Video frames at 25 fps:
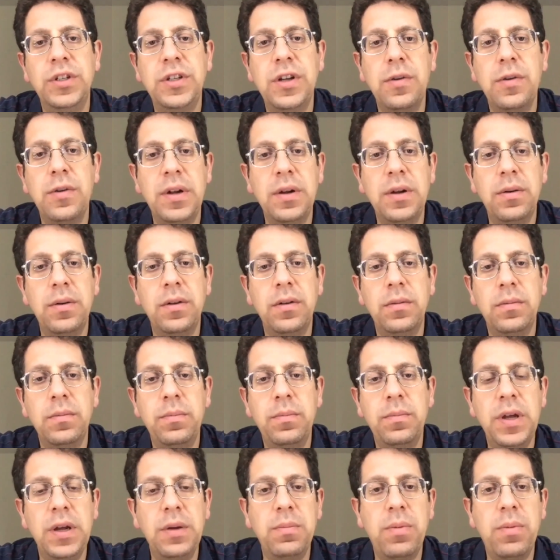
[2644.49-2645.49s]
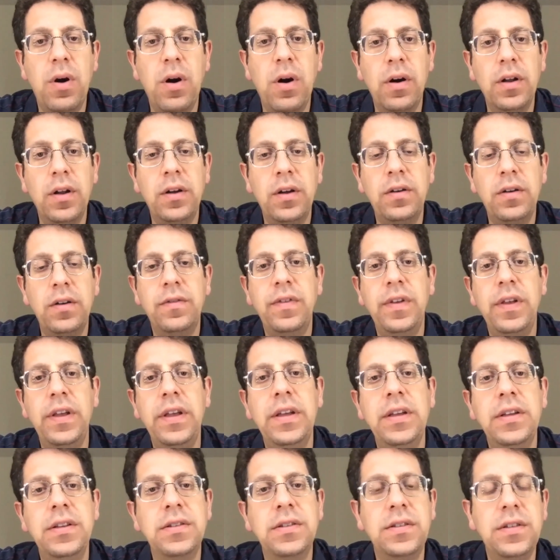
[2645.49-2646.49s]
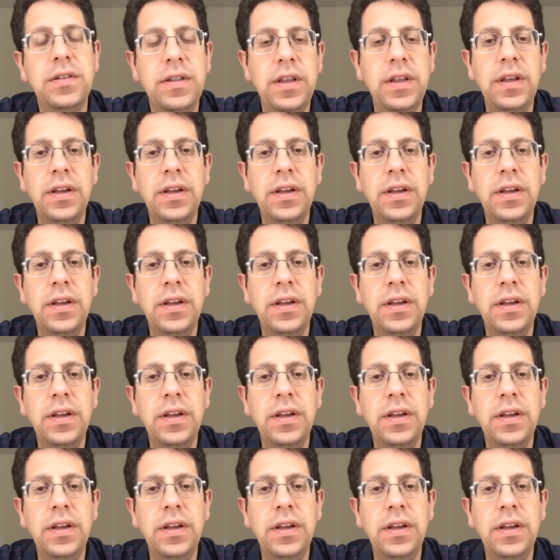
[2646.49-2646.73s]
I've been a big part of, is